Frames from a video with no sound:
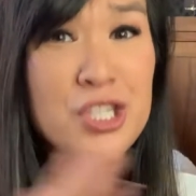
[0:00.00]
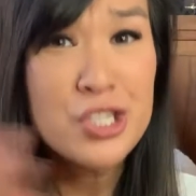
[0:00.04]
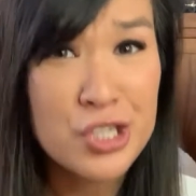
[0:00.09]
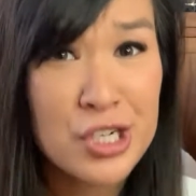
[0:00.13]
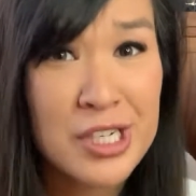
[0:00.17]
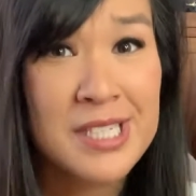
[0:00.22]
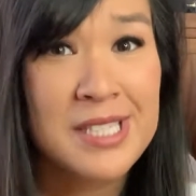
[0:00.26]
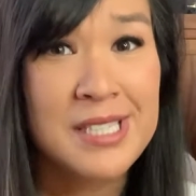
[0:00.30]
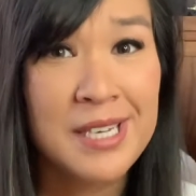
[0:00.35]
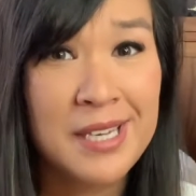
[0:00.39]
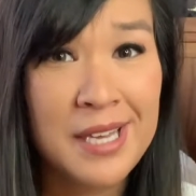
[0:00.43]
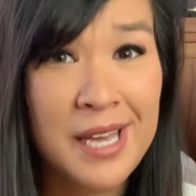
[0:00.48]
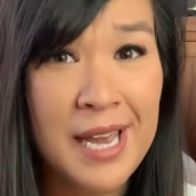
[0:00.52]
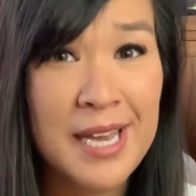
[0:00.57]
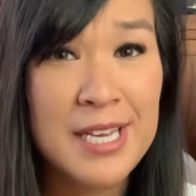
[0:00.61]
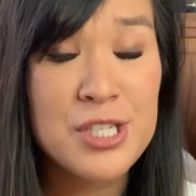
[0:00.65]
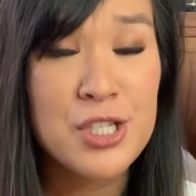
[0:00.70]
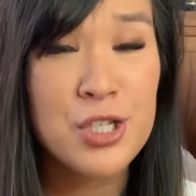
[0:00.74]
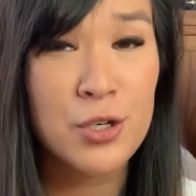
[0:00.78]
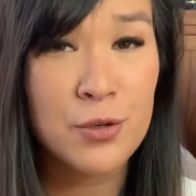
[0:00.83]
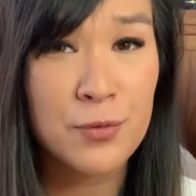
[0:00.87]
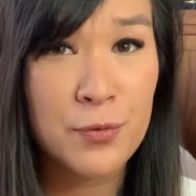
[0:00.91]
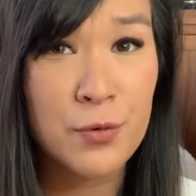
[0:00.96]
just in
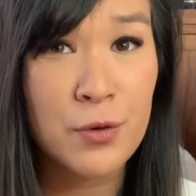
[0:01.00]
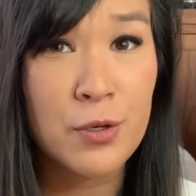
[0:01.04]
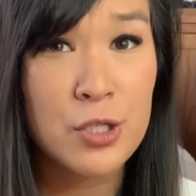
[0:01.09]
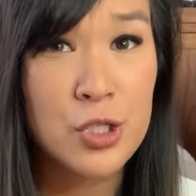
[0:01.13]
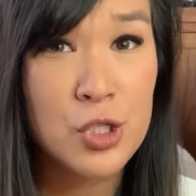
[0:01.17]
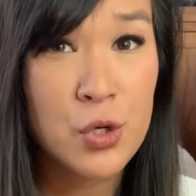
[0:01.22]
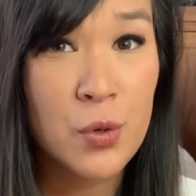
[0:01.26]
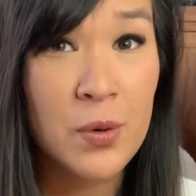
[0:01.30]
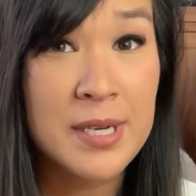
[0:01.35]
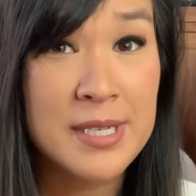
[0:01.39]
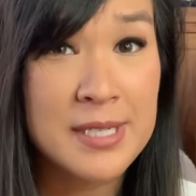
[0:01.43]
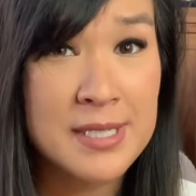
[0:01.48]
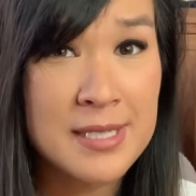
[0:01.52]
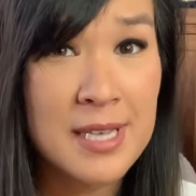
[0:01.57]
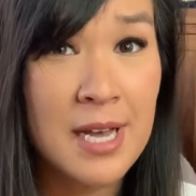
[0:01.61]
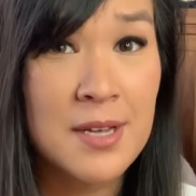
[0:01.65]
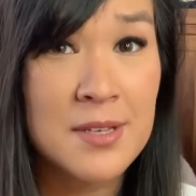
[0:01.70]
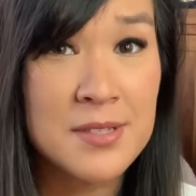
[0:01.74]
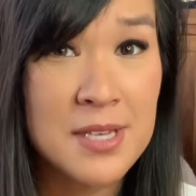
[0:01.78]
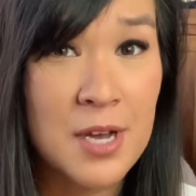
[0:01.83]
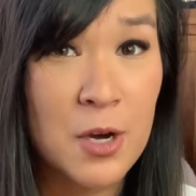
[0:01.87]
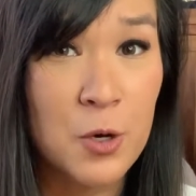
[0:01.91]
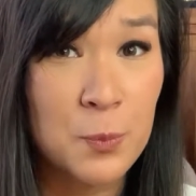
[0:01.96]
case your first choice
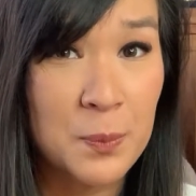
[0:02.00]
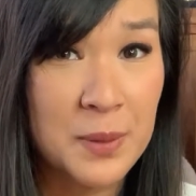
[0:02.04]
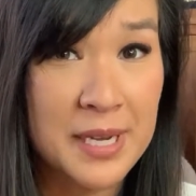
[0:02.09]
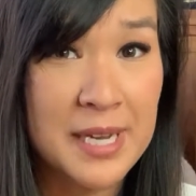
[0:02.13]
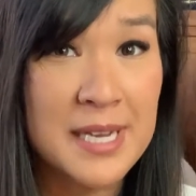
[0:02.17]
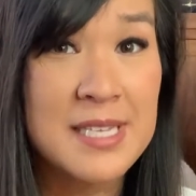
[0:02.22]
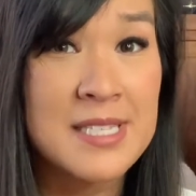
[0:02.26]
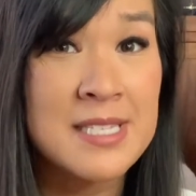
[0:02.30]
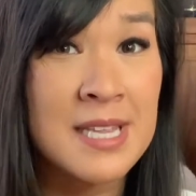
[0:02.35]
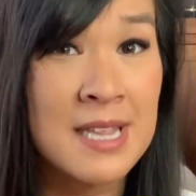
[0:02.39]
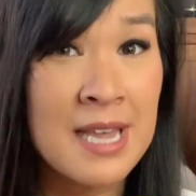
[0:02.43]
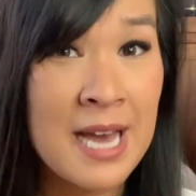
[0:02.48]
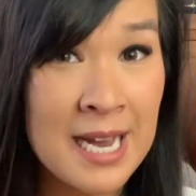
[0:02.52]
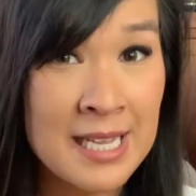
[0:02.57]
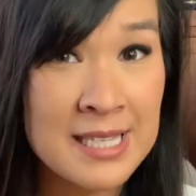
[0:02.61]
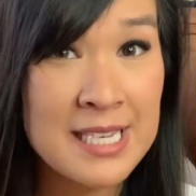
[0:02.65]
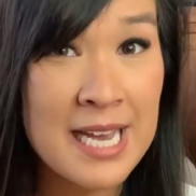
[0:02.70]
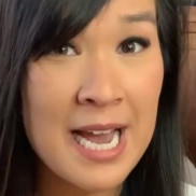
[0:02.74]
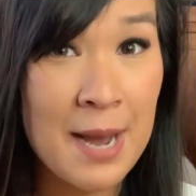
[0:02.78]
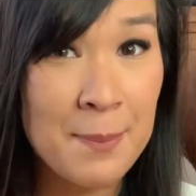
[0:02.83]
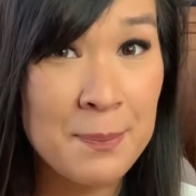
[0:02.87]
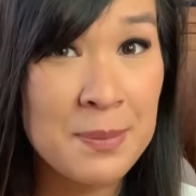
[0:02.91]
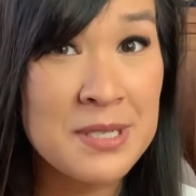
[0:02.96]
sells out, because that's
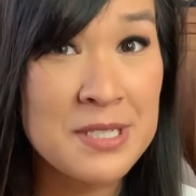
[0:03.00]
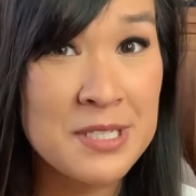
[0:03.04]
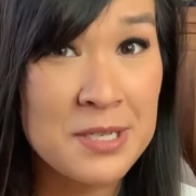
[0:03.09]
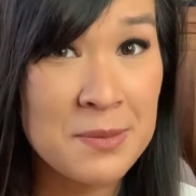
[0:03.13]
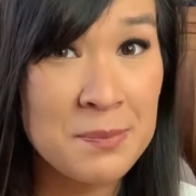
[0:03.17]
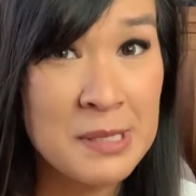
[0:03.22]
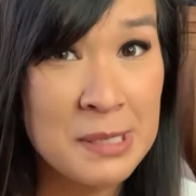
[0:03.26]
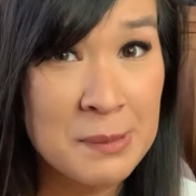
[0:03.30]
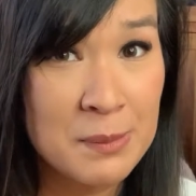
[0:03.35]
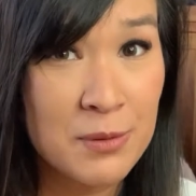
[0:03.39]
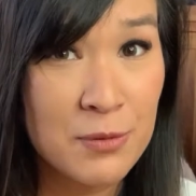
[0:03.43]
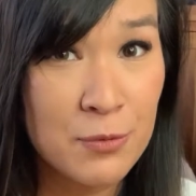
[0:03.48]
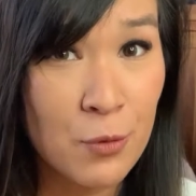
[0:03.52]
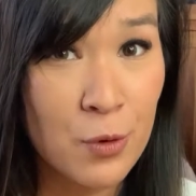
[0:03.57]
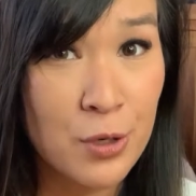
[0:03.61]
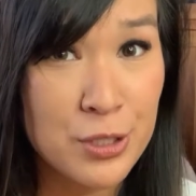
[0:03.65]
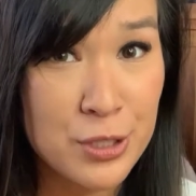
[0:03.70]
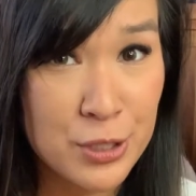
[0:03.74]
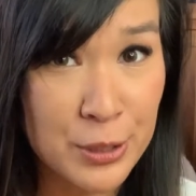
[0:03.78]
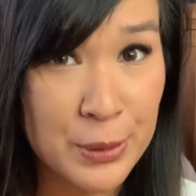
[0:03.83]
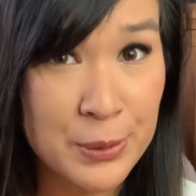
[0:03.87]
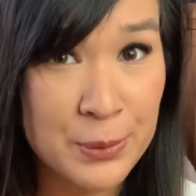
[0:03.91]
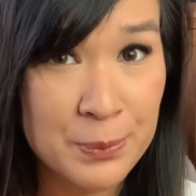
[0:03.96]
happened to me before
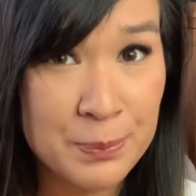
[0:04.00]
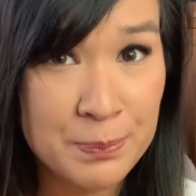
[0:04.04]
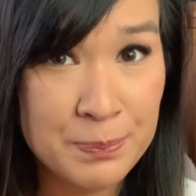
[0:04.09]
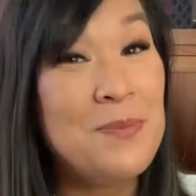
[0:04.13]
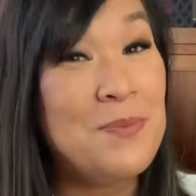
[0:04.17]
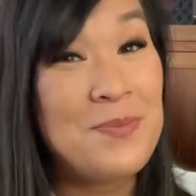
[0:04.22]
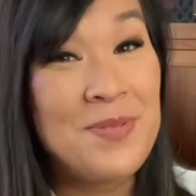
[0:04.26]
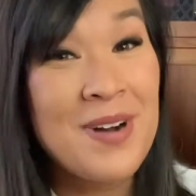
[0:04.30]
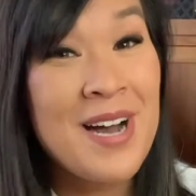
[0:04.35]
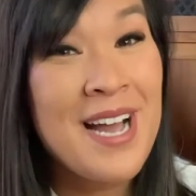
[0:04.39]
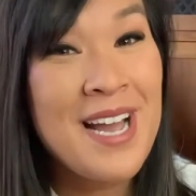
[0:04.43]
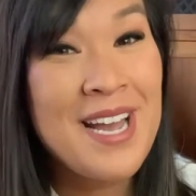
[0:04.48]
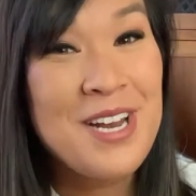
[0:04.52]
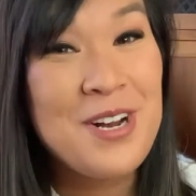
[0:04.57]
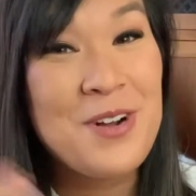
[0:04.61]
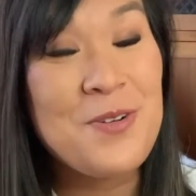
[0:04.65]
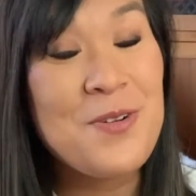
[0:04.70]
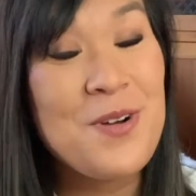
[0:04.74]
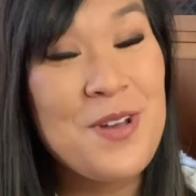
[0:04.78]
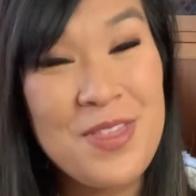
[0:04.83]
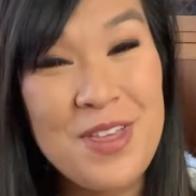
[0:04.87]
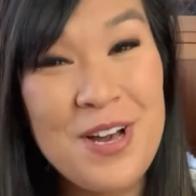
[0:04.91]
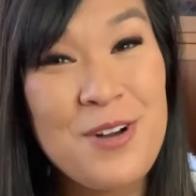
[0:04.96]
too. But
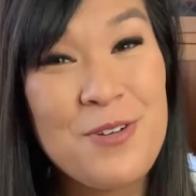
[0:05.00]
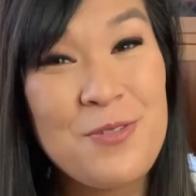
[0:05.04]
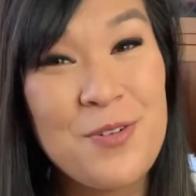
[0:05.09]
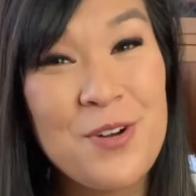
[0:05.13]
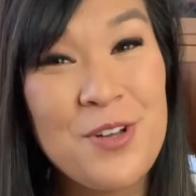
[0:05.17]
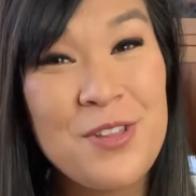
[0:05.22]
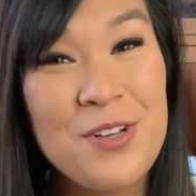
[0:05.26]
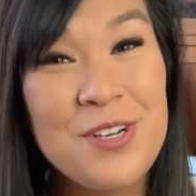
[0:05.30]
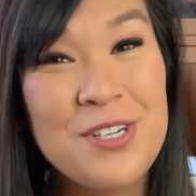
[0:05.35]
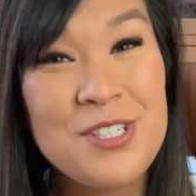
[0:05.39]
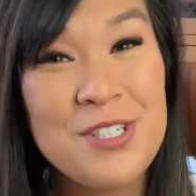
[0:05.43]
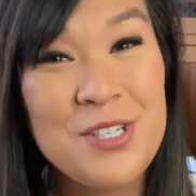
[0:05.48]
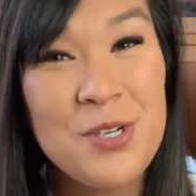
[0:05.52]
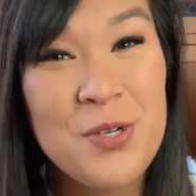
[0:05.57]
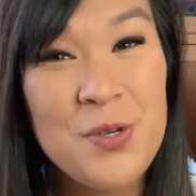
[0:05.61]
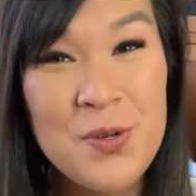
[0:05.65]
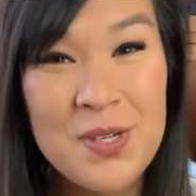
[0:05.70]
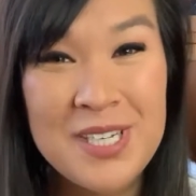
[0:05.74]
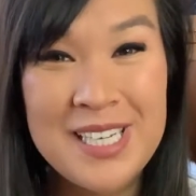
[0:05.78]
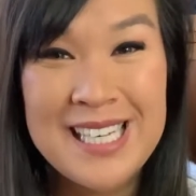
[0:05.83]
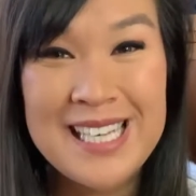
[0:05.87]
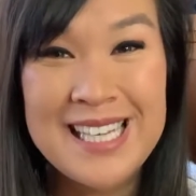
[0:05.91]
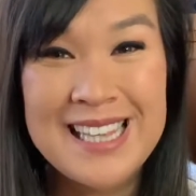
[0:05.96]
without further
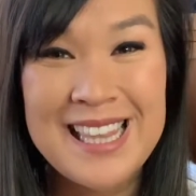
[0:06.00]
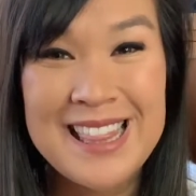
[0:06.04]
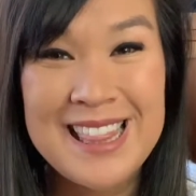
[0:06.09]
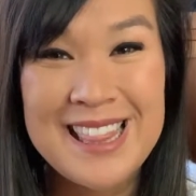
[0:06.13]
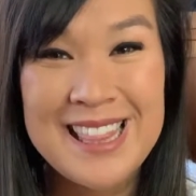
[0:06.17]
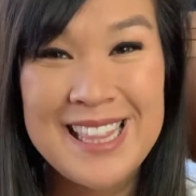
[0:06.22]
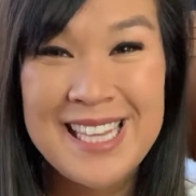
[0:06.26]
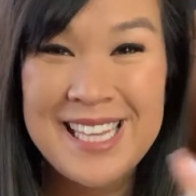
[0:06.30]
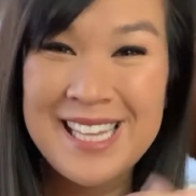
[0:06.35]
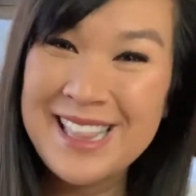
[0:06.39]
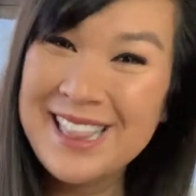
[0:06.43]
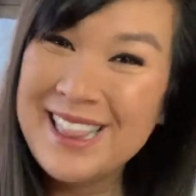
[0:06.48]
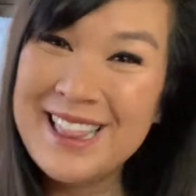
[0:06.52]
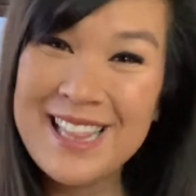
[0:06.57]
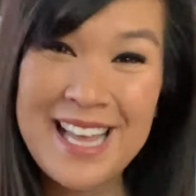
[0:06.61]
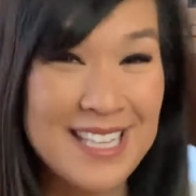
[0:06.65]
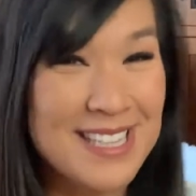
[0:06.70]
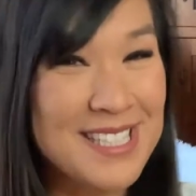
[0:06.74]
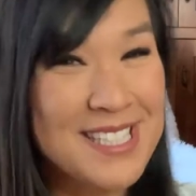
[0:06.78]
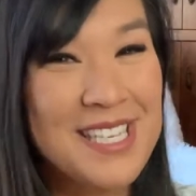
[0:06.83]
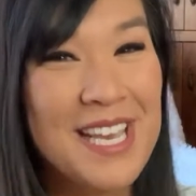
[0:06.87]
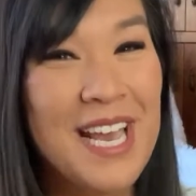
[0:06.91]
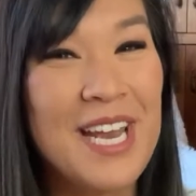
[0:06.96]
ado,
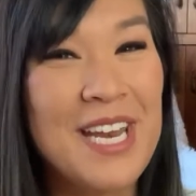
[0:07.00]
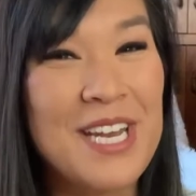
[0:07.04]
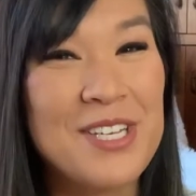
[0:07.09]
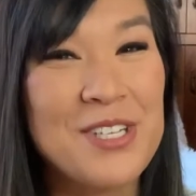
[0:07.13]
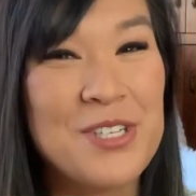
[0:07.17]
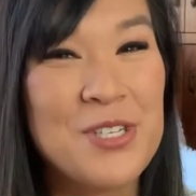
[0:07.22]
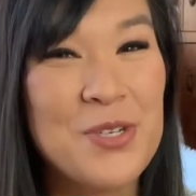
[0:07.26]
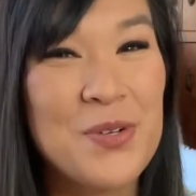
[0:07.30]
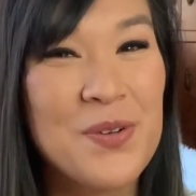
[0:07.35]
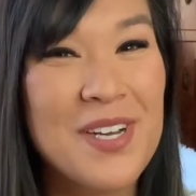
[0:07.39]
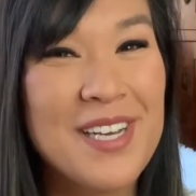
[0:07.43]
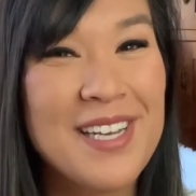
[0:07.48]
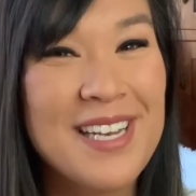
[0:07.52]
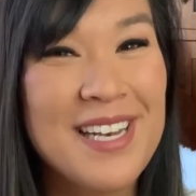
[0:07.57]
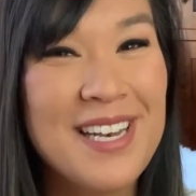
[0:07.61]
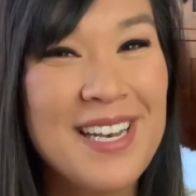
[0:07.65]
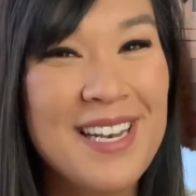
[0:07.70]
let's get into it.